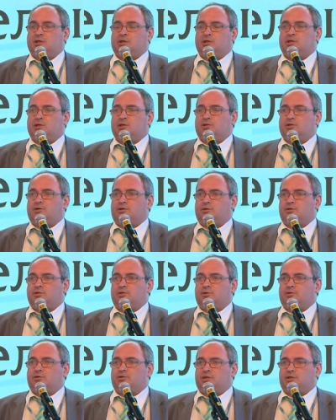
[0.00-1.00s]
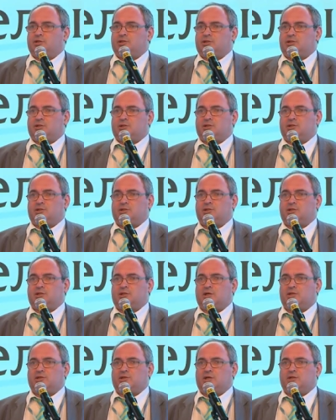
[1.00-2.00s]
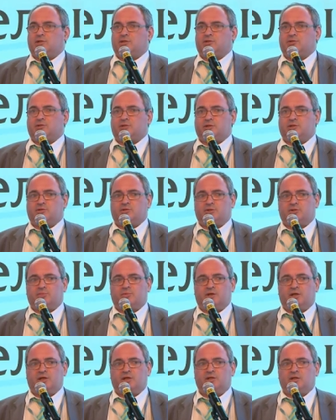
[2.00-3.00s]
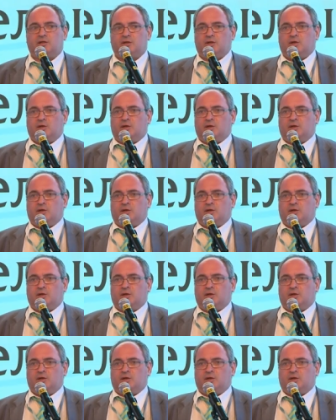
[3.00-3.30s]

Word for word: in oncology audience, this is unnecessary to explain